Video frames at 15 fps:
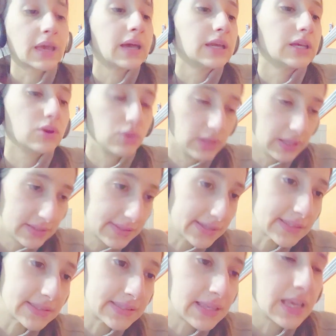You need
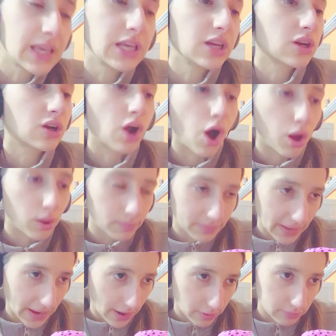to calm
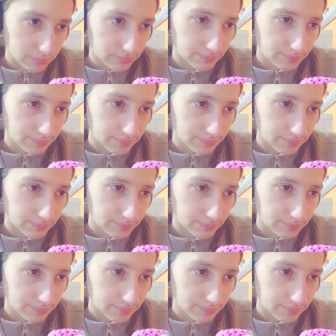down.